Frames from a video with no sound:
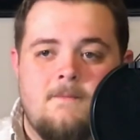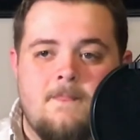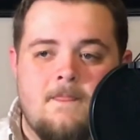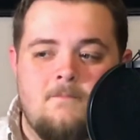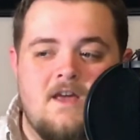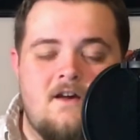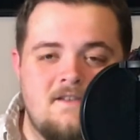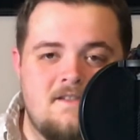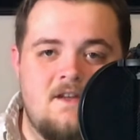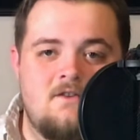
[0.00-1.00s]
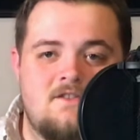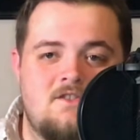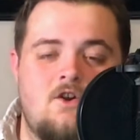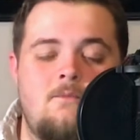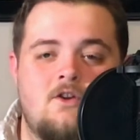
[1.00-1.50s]
because there's
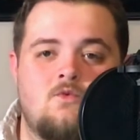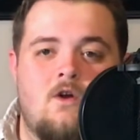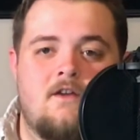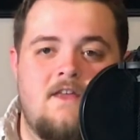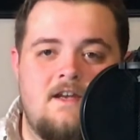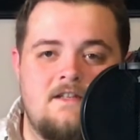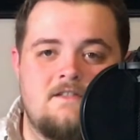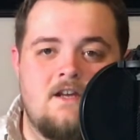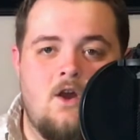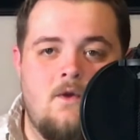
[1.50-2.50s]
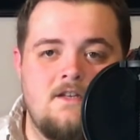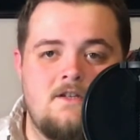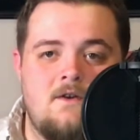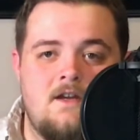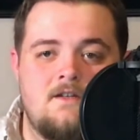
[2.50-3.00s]
so much work that needs to go into
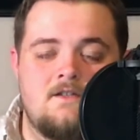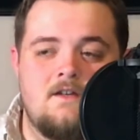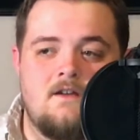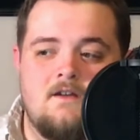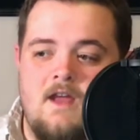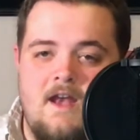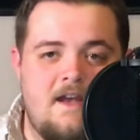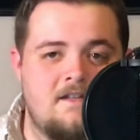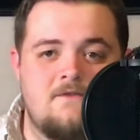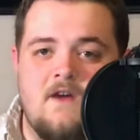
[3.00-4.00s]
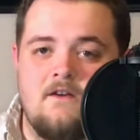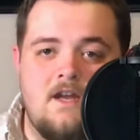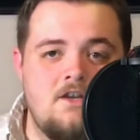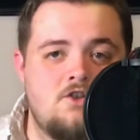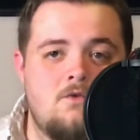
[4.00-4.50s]
it. It needs
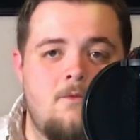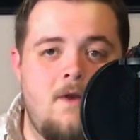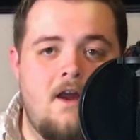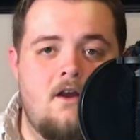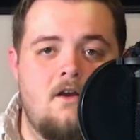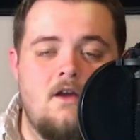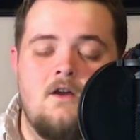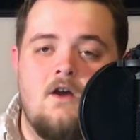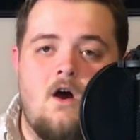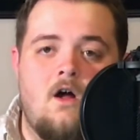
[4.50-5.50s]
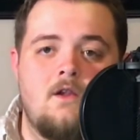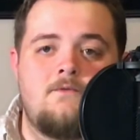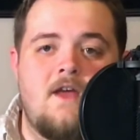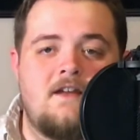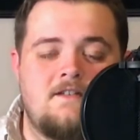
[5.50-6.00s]
foundation repair. All of
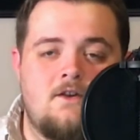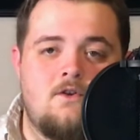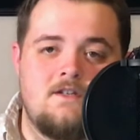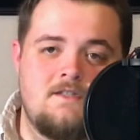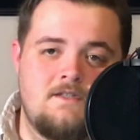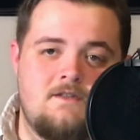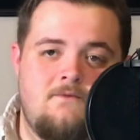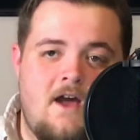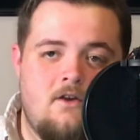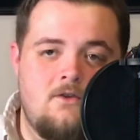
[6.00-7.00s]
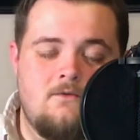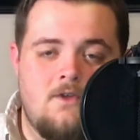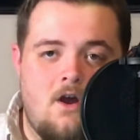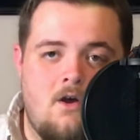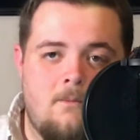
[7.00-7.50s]
that decreases the value of the
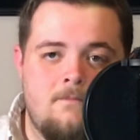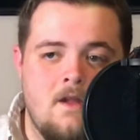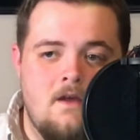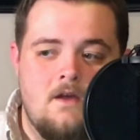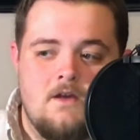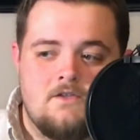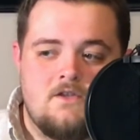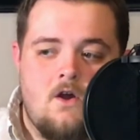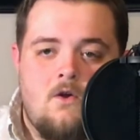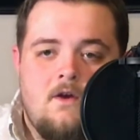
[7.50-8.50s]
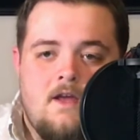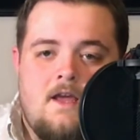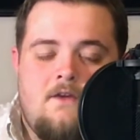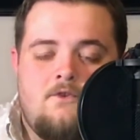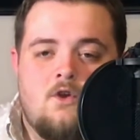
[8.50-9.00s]
home. So
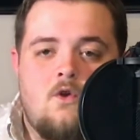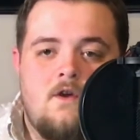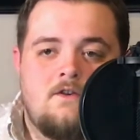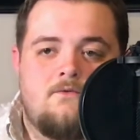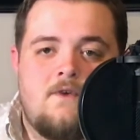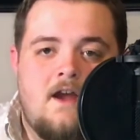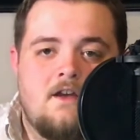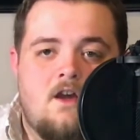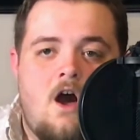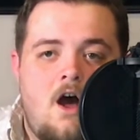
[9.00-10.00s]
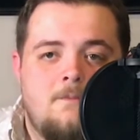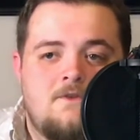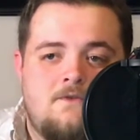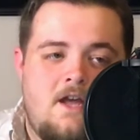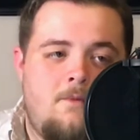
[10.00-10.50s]
if you're going to find comps for
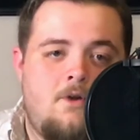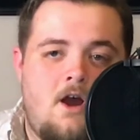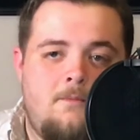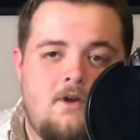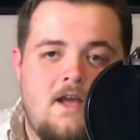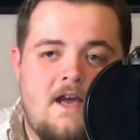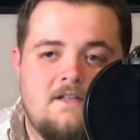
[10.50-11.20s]
that property as a